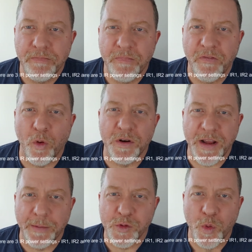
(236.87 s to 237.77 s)
4
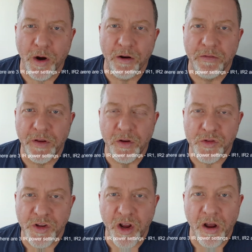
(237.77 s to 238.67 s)
times quicker if you're
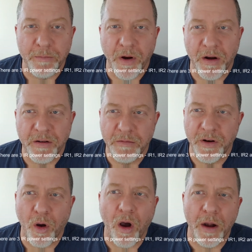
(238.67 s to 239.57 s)
using the
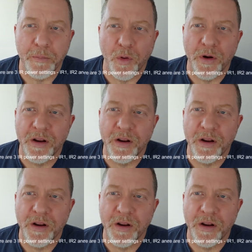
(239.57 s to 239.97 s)
onboard